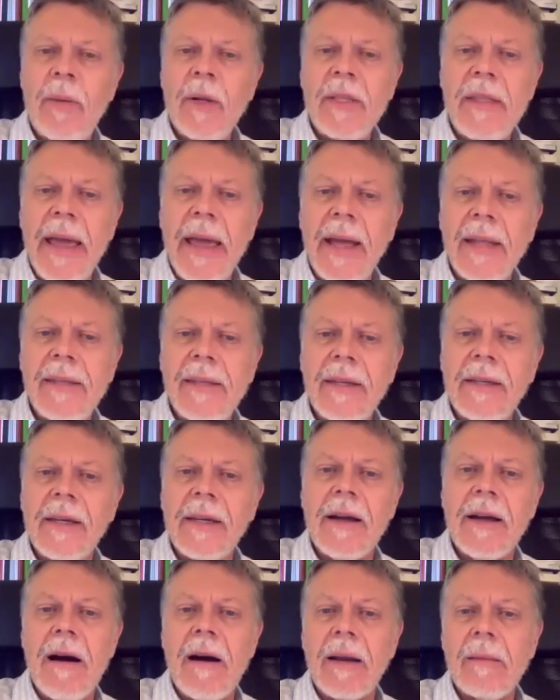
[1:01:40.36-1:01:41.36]
pedantic
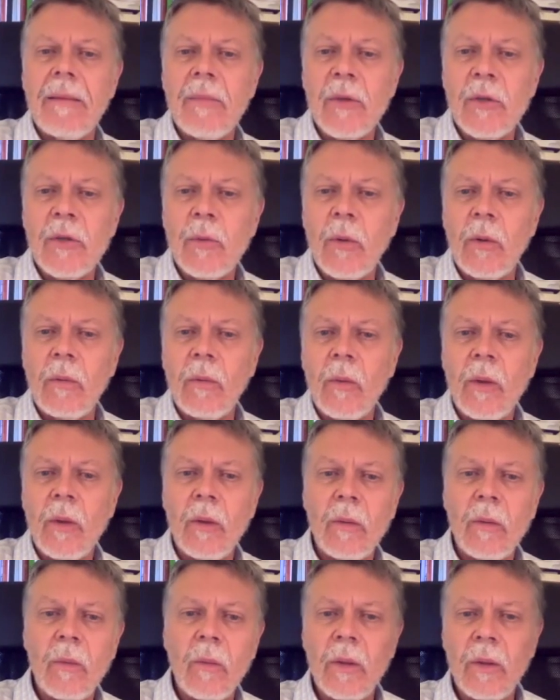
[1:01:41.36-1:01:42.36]
economist
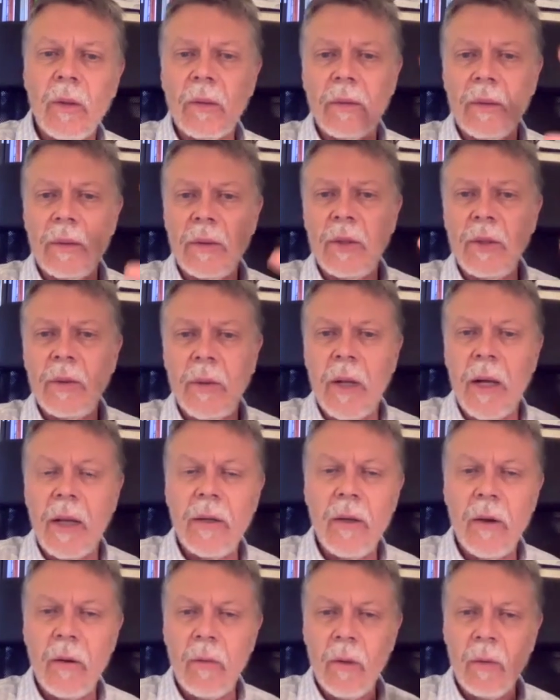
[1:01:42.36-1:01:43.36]
will, as you and I
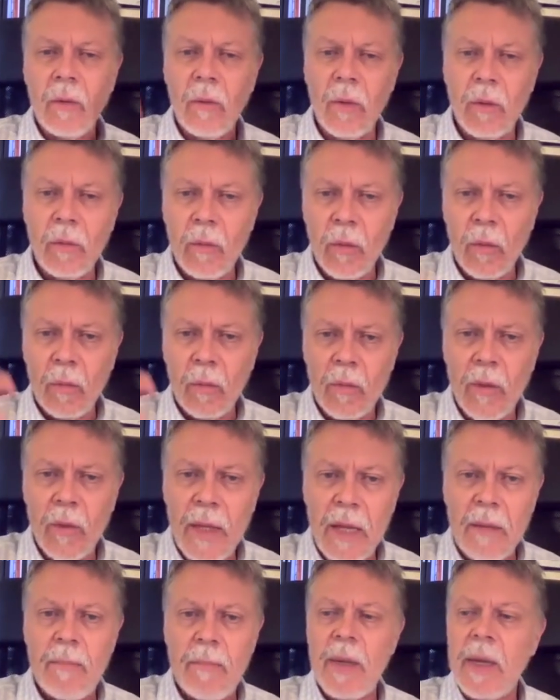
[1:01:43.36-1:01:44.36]
know, will
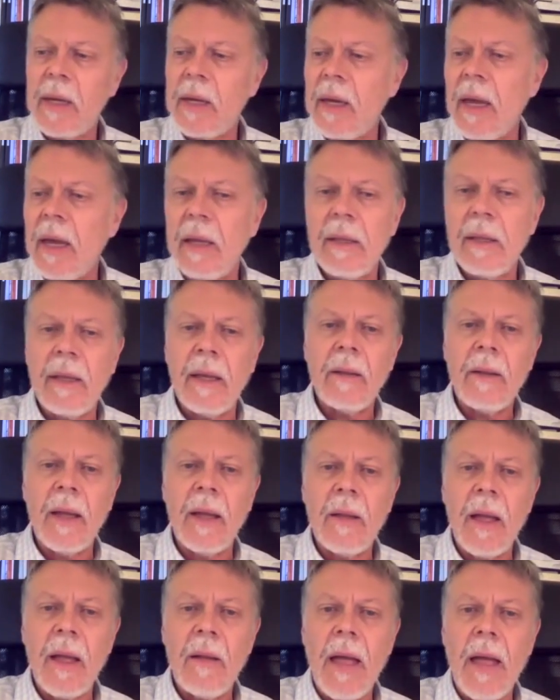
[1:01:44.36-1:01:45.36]
nitpick at
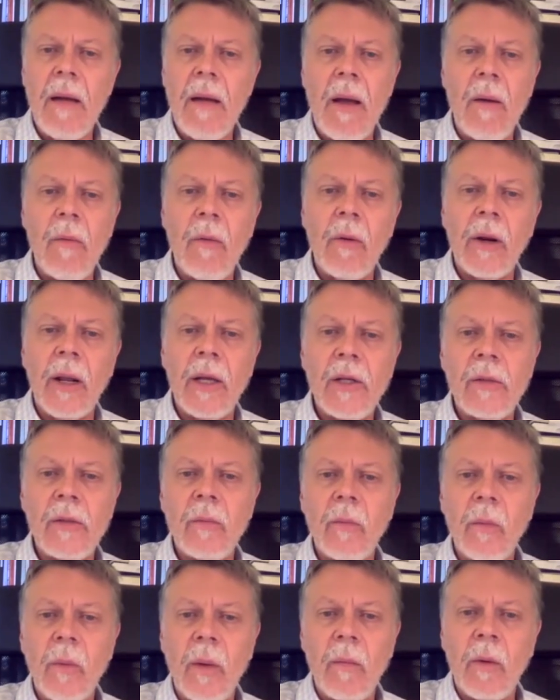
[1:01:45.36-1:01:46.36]
what I
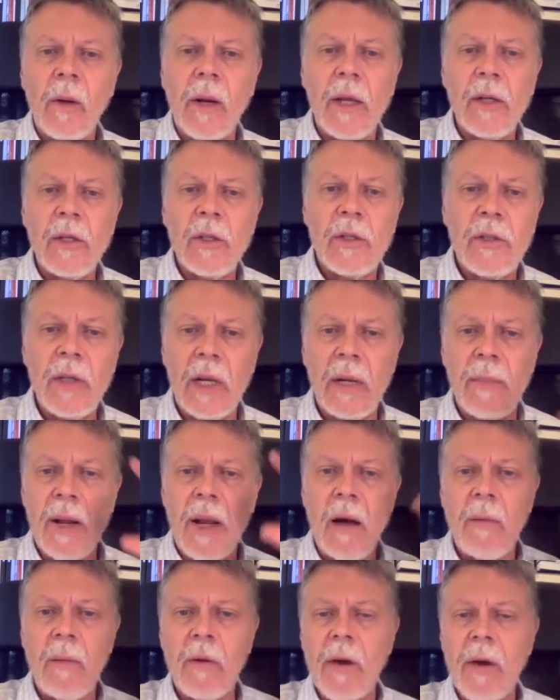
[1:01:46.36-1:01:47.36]
just said about
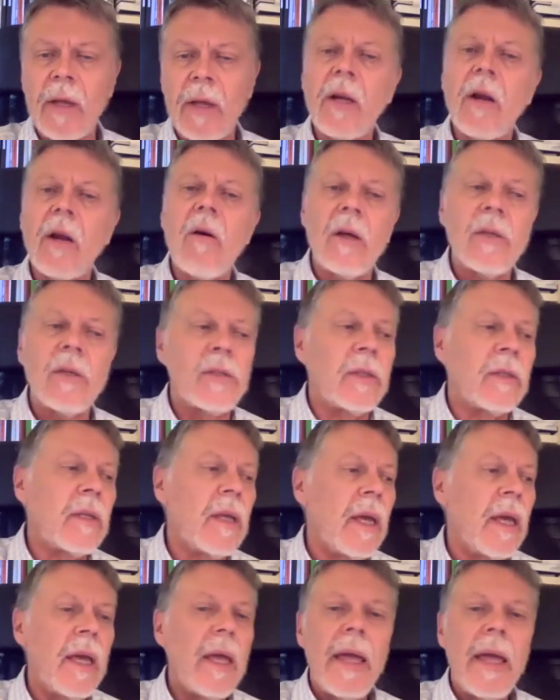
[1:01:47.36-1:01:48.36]
how we reckon costs and
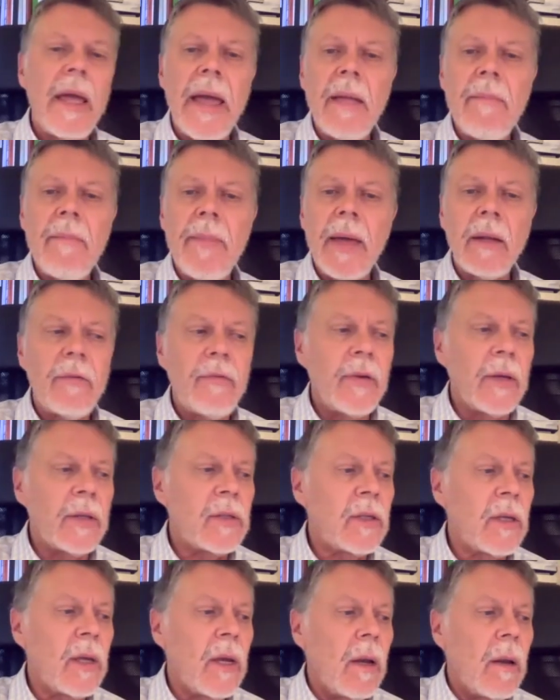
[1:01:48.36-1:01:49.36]

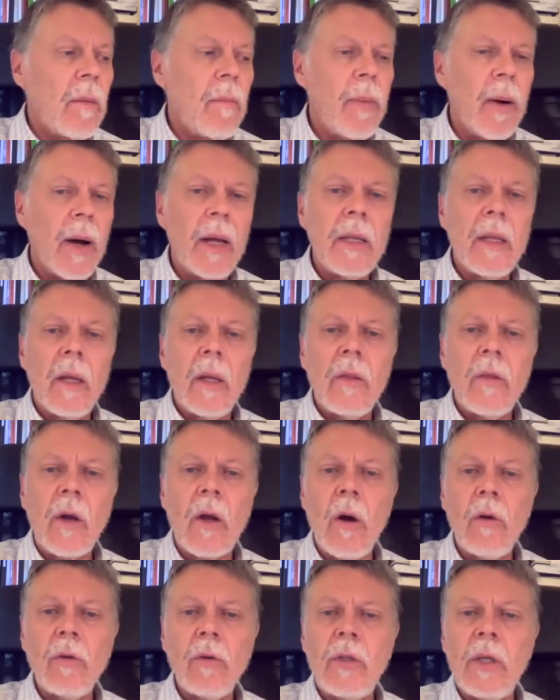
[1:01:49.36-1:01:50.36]
benefits. But the
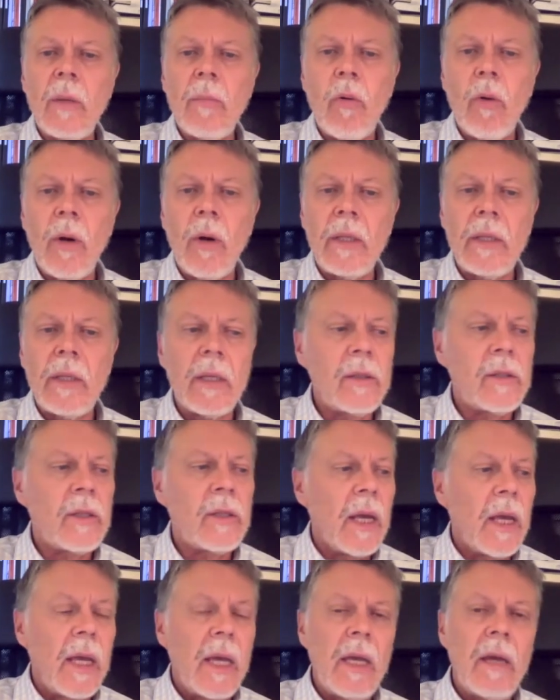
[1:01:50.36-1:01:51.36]
Coasian point is,
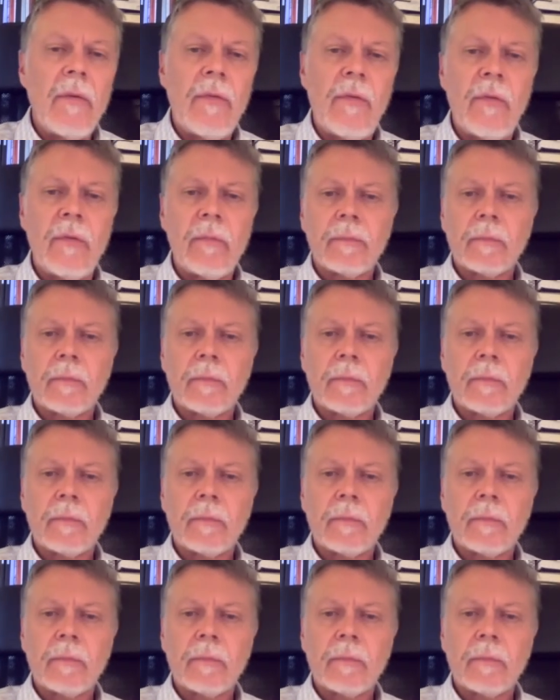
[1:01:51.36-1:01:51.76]
if